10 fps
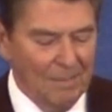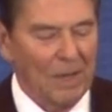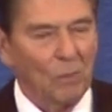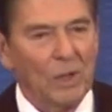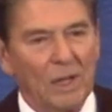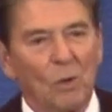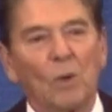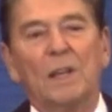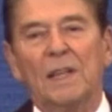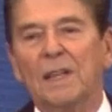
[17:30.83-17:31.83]
but we
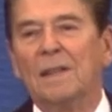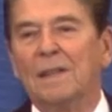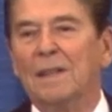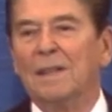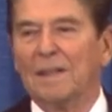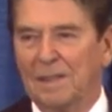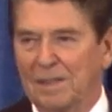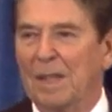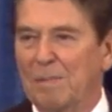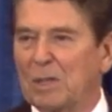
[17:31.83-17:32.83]
agree
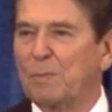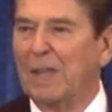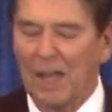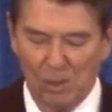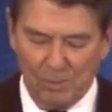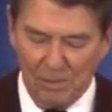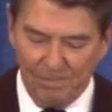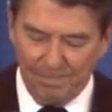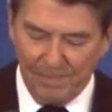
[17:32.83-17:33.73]
they must be helped.